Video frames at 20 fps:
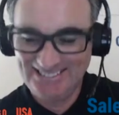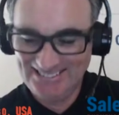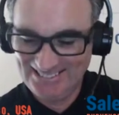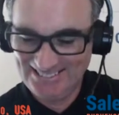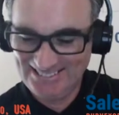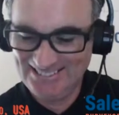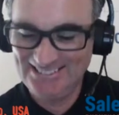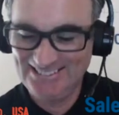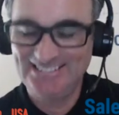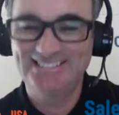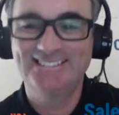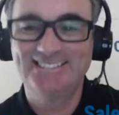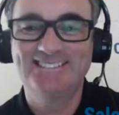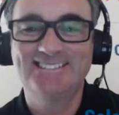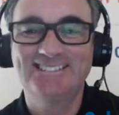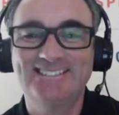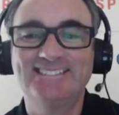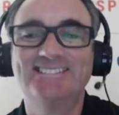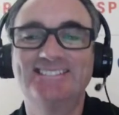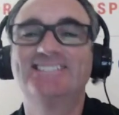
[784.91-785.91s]

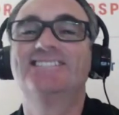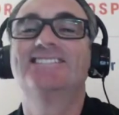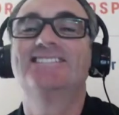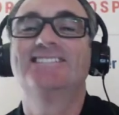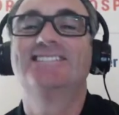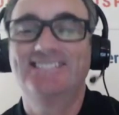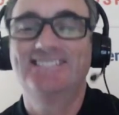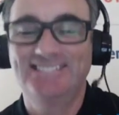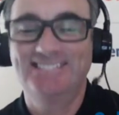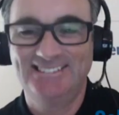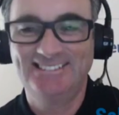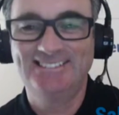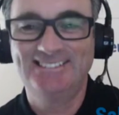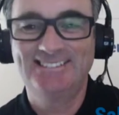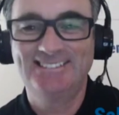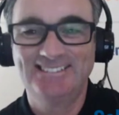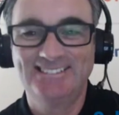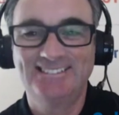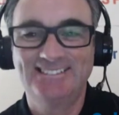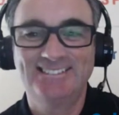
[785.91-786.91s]

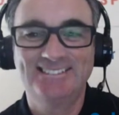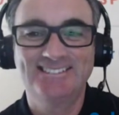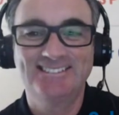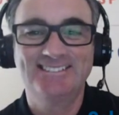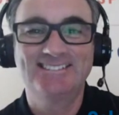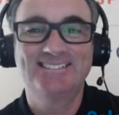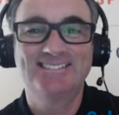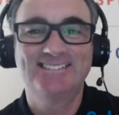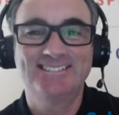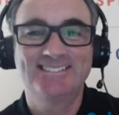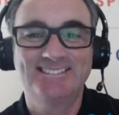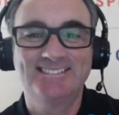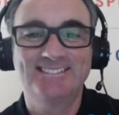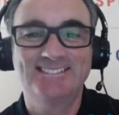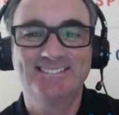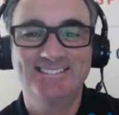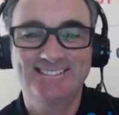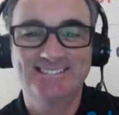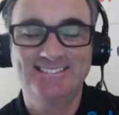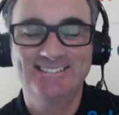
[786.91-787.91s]

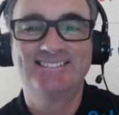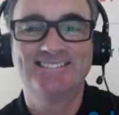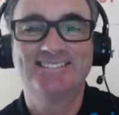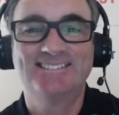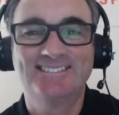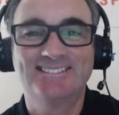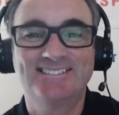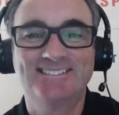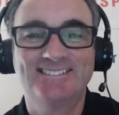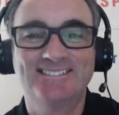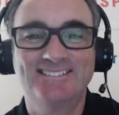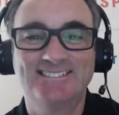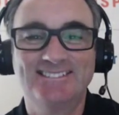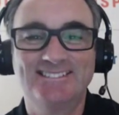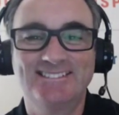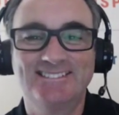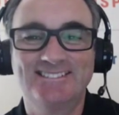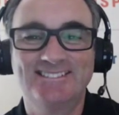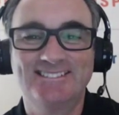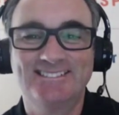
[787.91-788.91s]

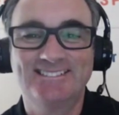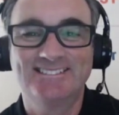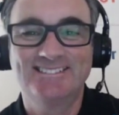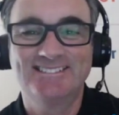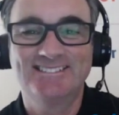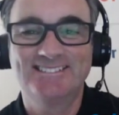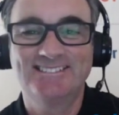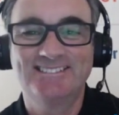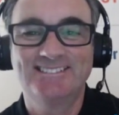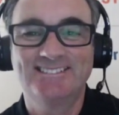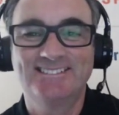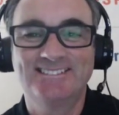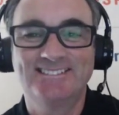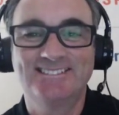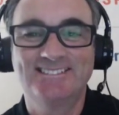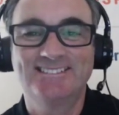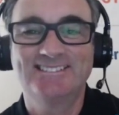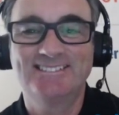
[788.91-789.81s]
[no speech]